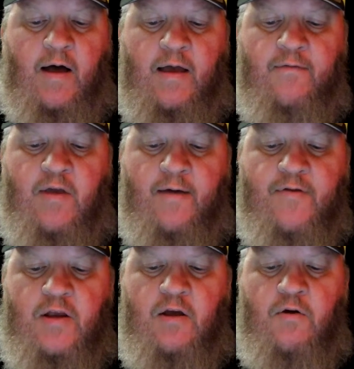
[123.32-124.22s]
I have
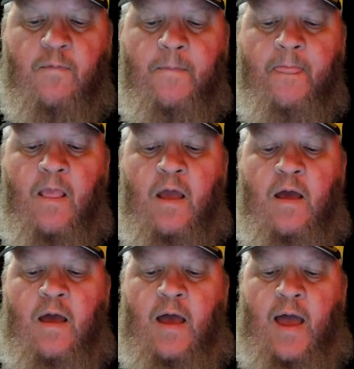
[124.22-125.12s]
given you,
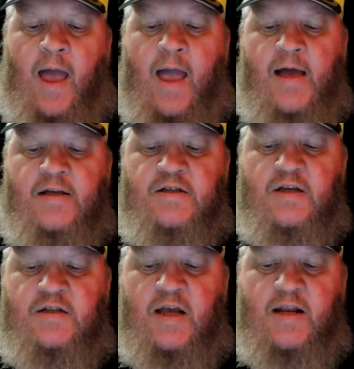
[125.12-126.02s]

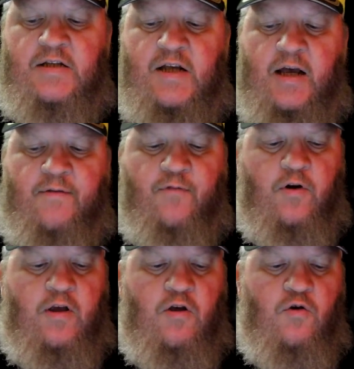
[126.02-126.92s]
as set aside for
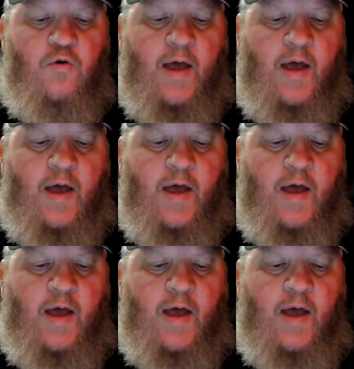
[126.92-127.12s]
you